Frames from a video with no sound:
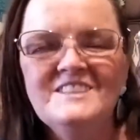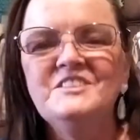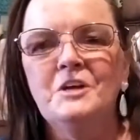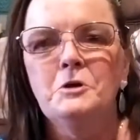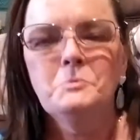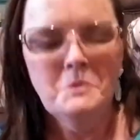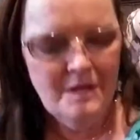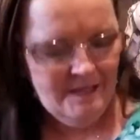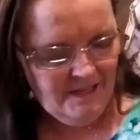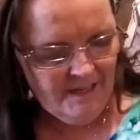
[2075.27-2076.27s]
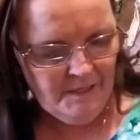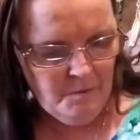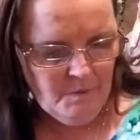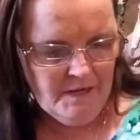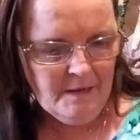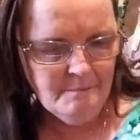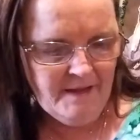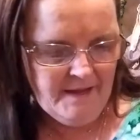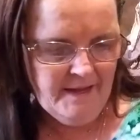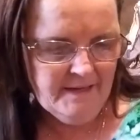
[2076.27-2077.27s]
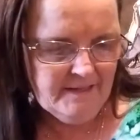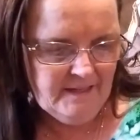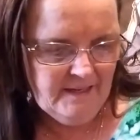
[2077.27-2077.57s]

so, anyway, I'm back.